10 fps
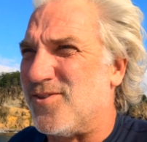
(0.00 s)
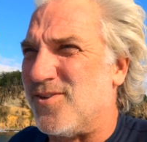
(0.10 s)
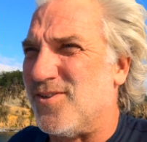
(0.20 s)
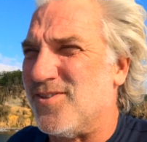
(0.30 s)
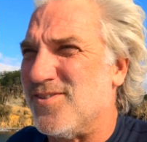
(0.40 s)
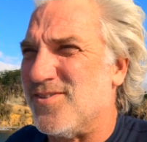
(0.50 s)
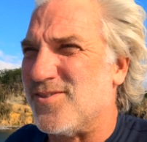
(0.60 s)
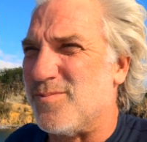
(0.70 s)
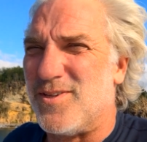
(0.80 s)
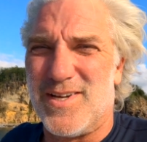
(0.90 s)
or
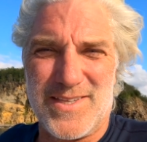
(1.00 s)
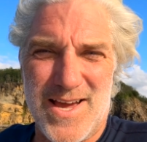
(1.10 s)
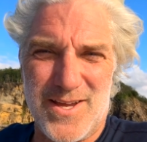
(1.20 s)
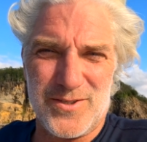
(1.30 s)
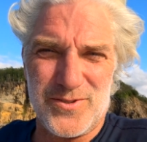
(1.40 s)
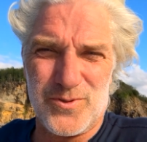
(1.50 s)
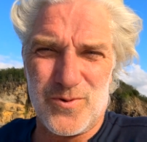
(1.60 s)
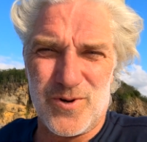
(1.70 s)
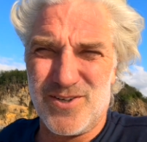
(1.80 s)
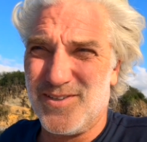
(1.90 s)
something like that on
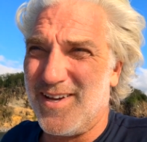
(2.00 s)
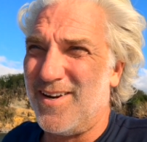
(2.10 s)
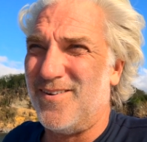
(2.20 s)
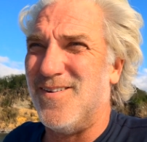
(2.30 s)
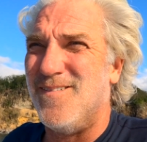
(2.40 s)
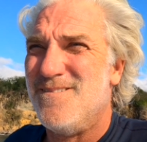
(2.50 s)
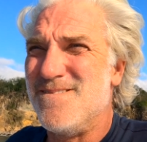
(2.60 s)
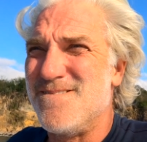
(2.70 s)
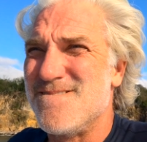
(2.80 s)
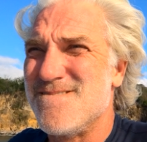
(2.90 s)
shore. I don't know.
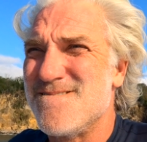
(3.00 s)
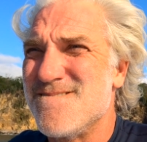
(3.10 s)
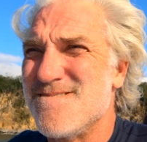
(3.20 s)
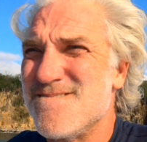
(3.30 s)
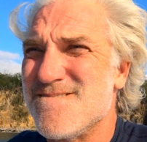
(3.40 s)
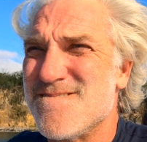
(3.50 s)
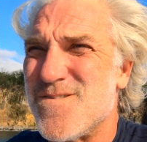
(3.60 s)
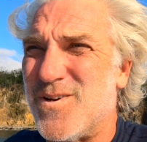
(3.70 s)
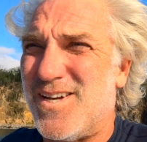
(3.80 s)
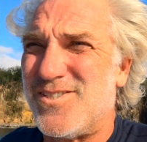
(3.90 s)

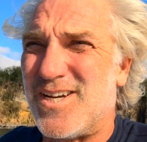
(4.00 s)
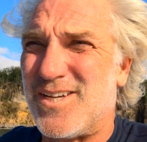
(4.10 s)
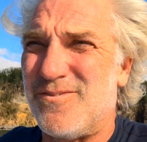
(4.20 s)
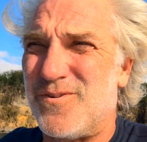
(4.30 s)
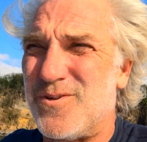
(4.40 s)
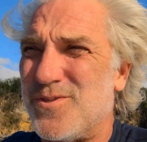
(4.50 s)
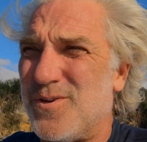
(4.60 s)
We got to check in first